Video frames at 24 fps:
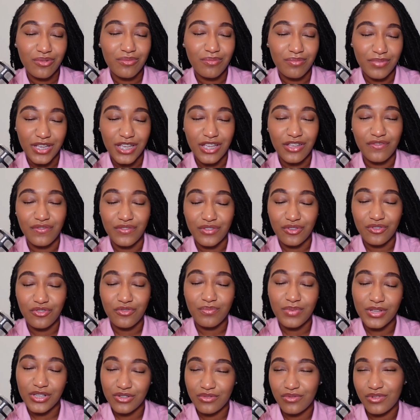But if you've
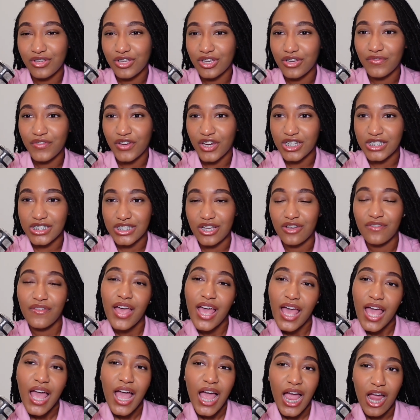been doing good for yourself,
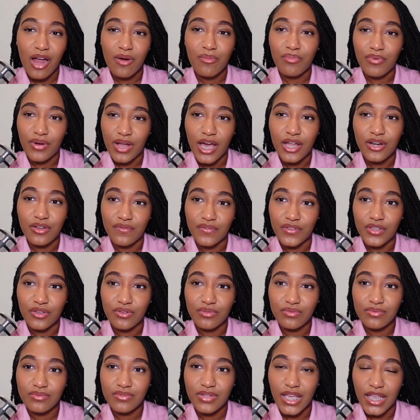I'm proud of you,
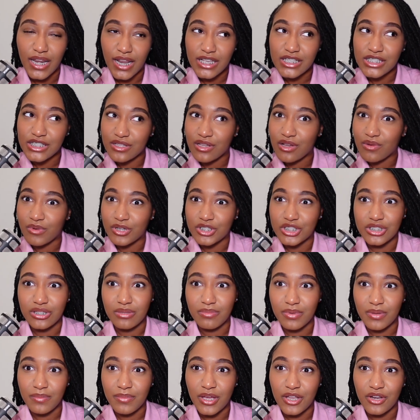and I still want you to
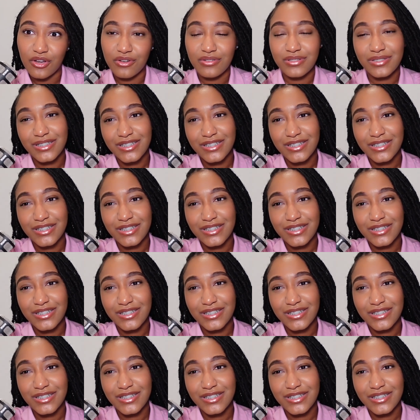be better.